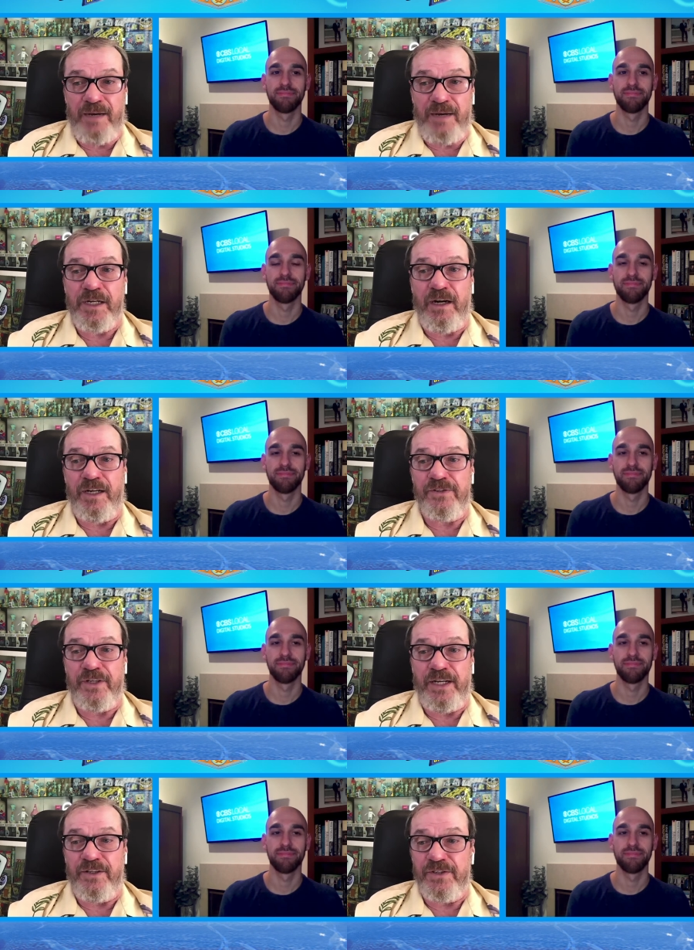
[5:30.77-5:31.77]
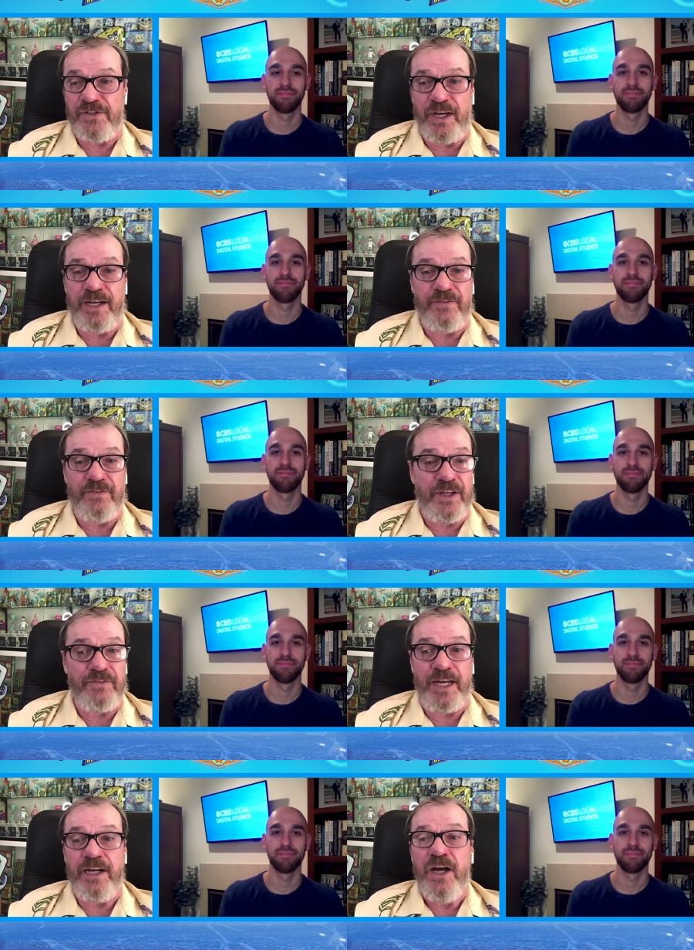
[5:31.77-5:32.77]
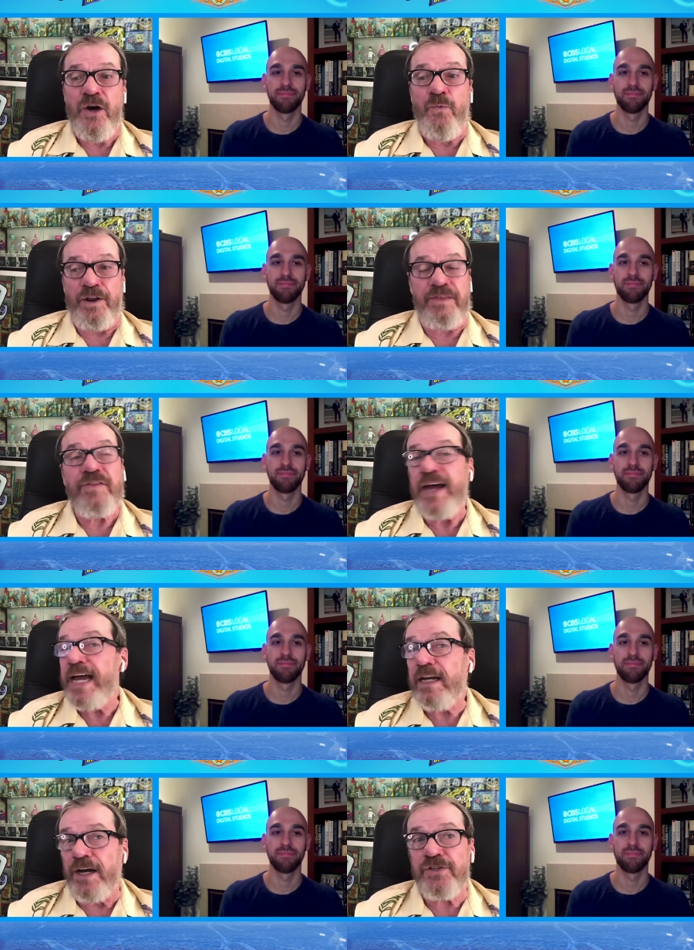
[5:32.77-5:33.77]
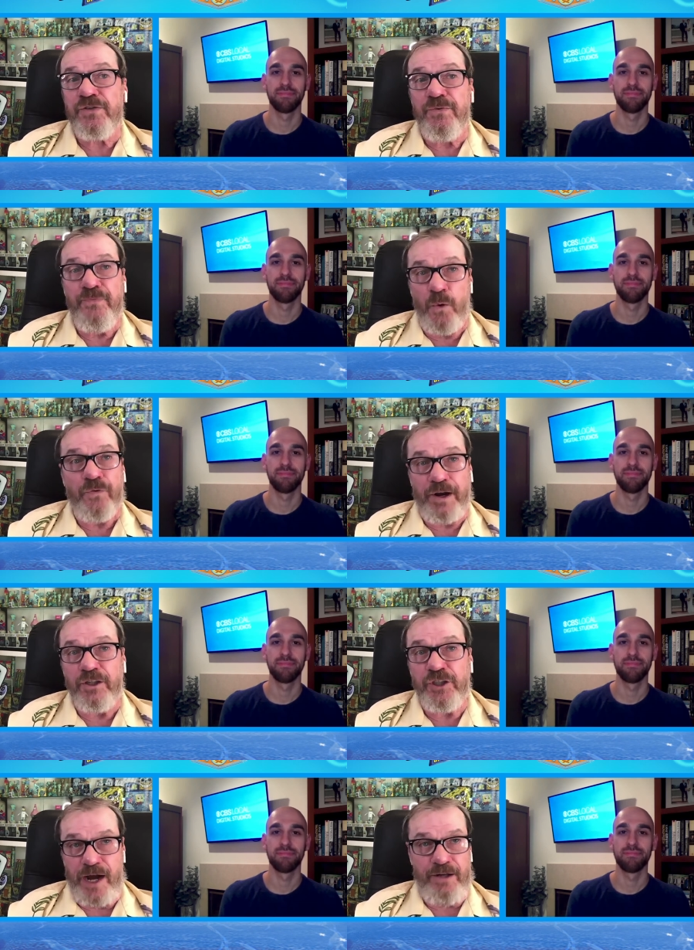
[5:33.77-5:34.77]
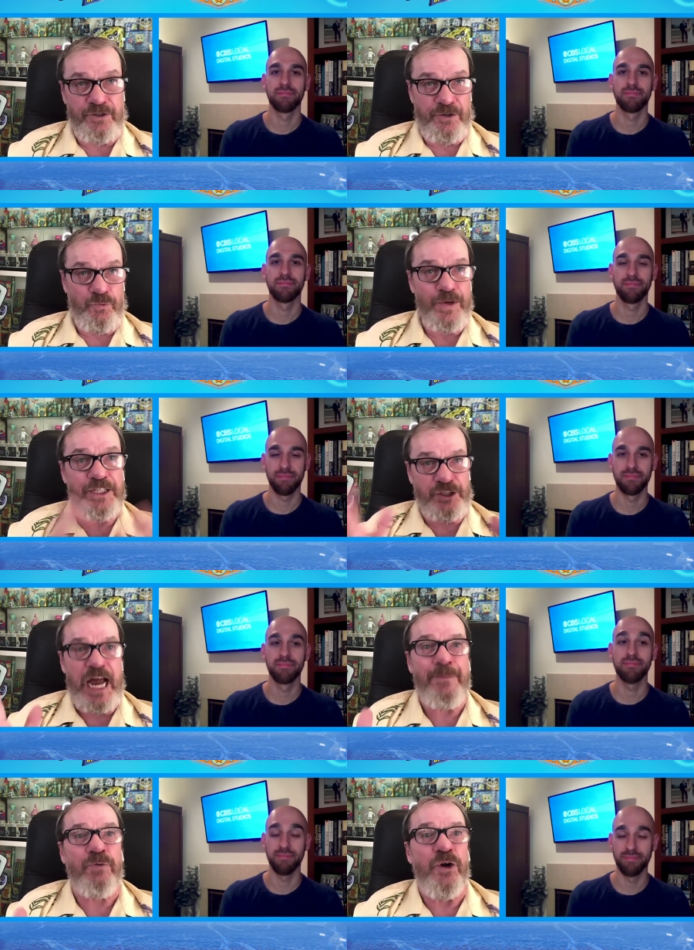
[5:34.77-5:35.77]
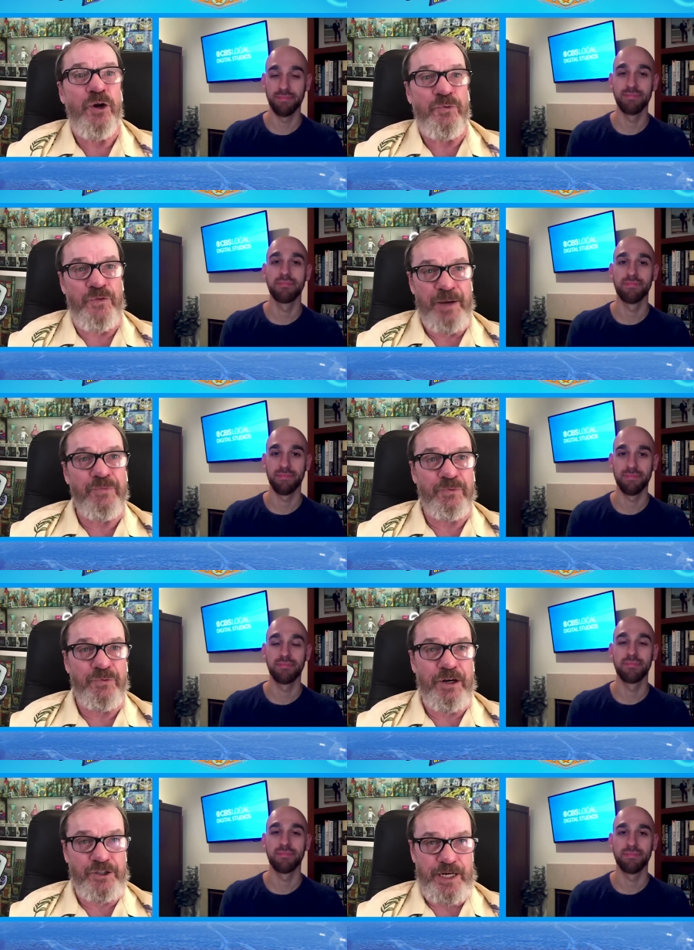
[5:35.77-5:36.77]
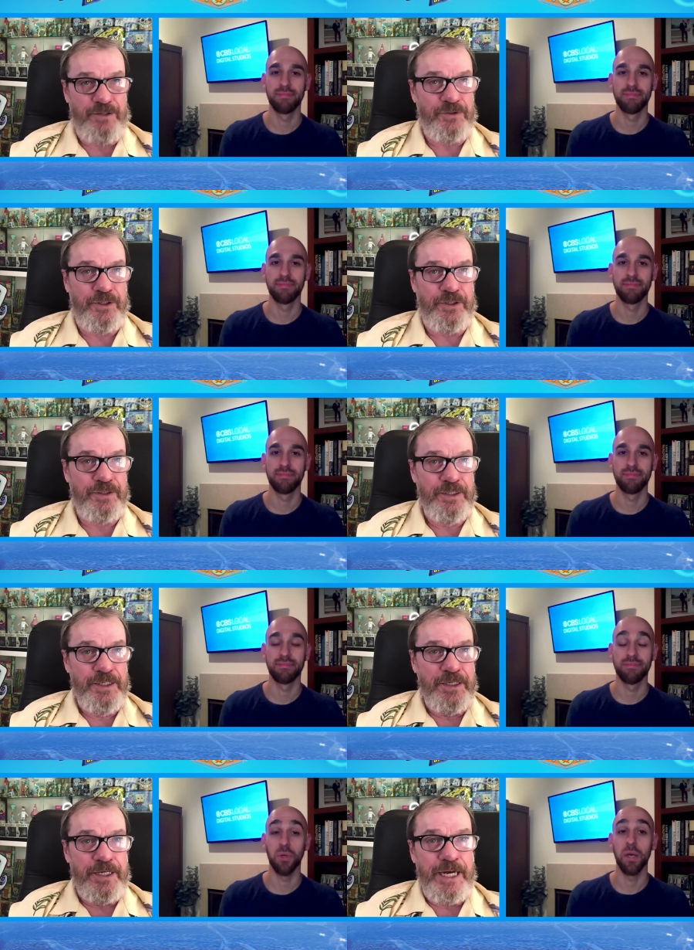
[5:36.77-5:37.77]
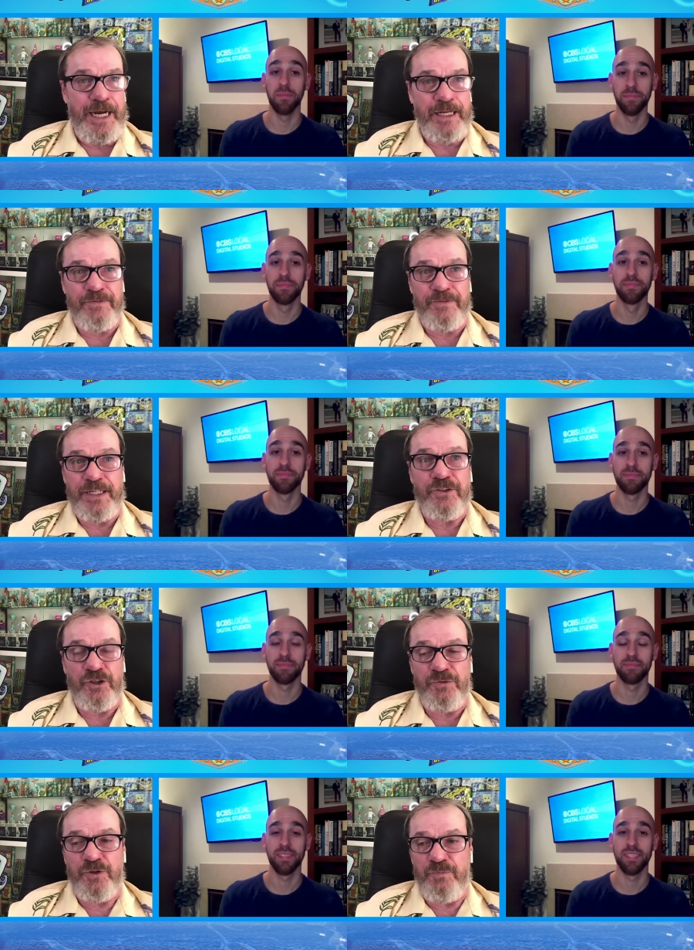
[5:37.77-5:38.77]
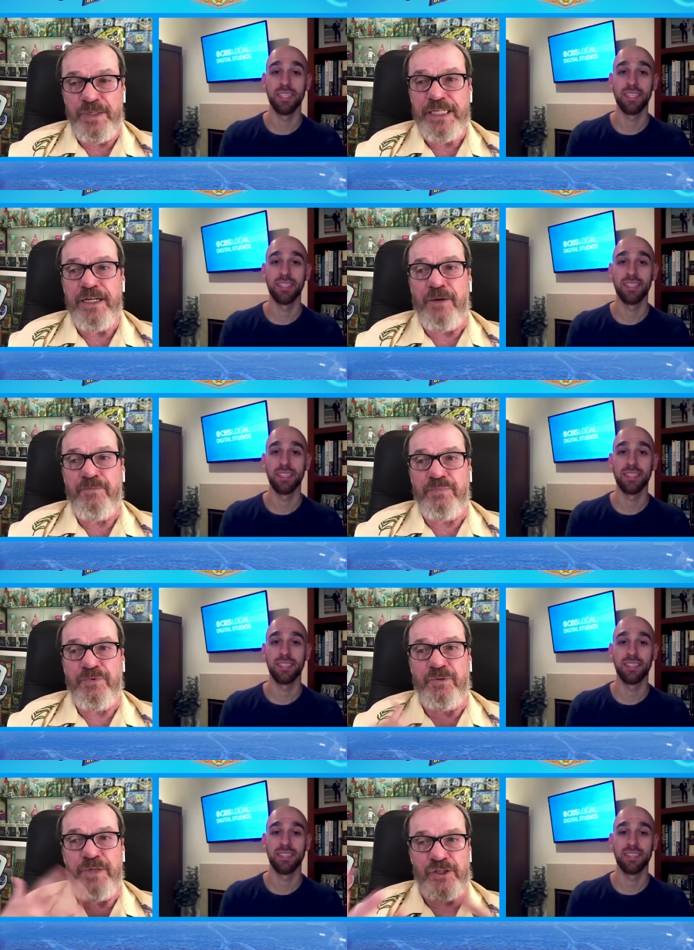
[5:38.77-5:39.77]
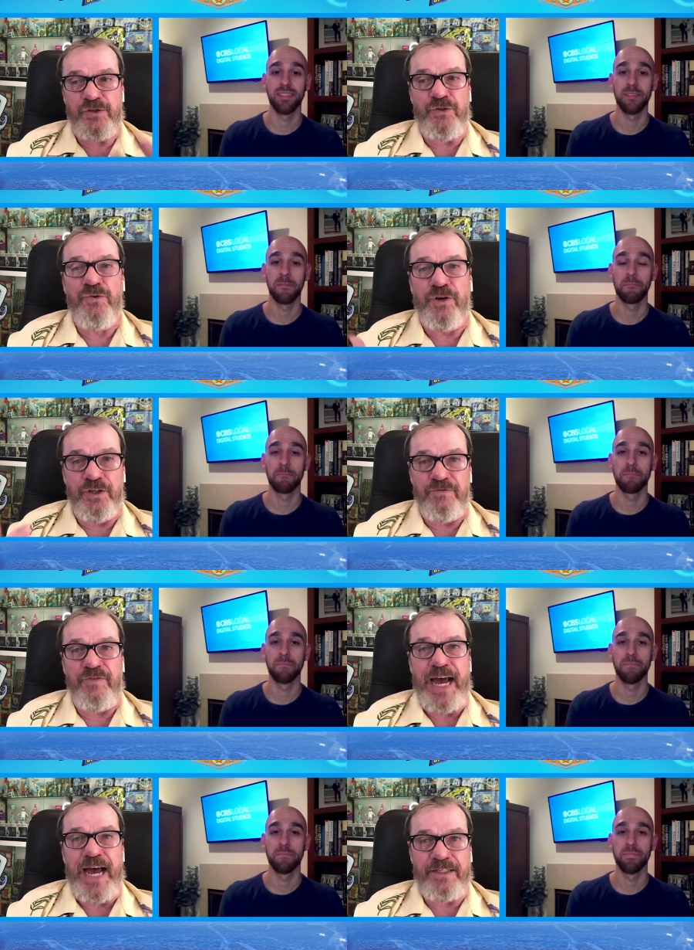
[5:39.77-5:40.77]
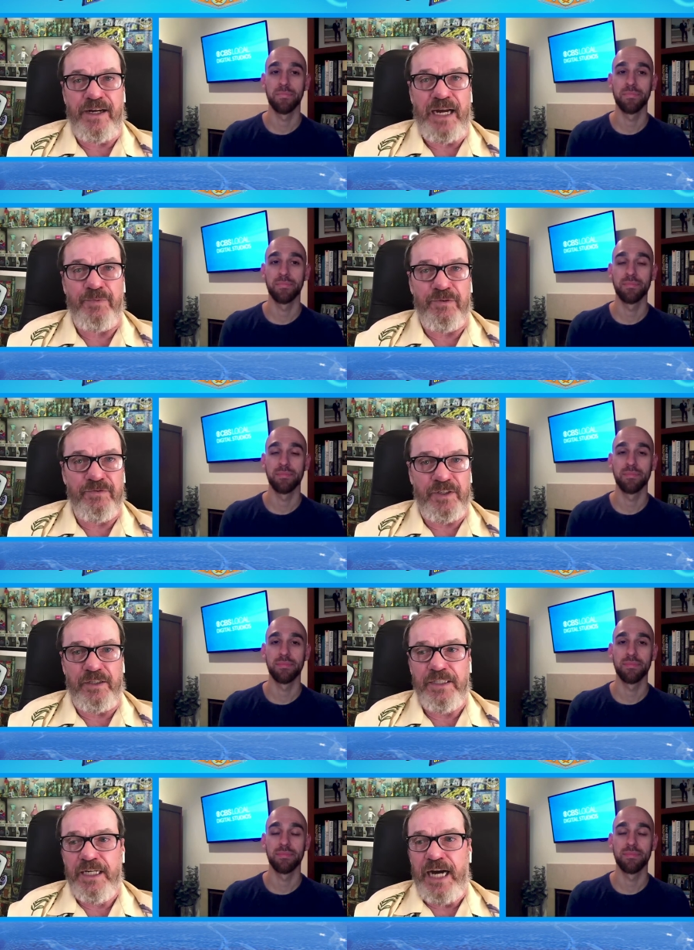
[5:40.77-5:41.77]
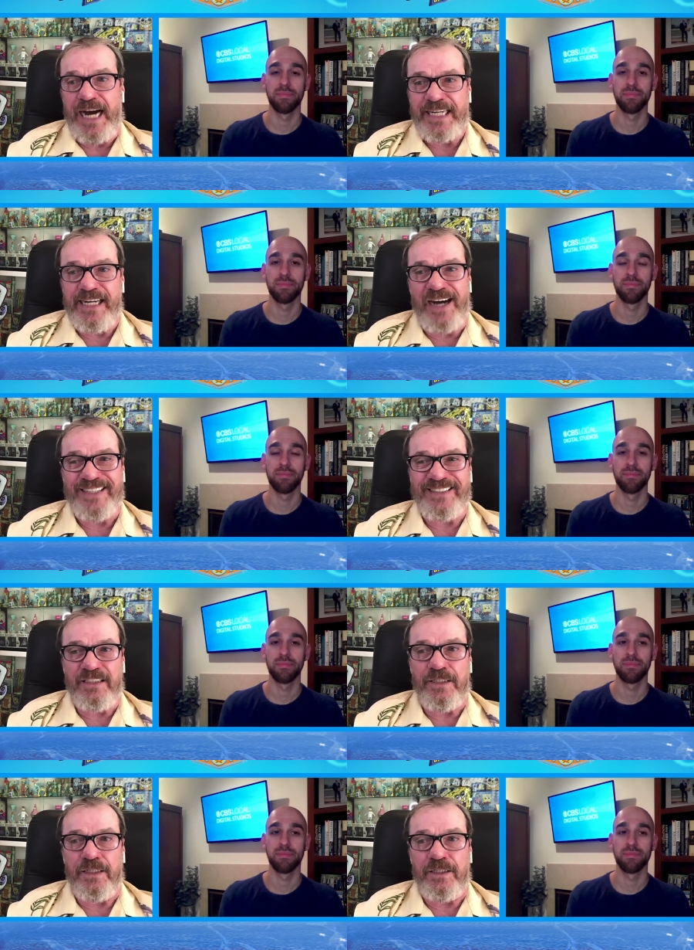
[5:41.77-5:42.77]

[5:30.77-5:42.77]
Speaker 1: at comic cons and say that they want to thank us for their childhood. We chaperoned them through their childhood, wow. and that to, to be a to be a steward of that type of uh, iconic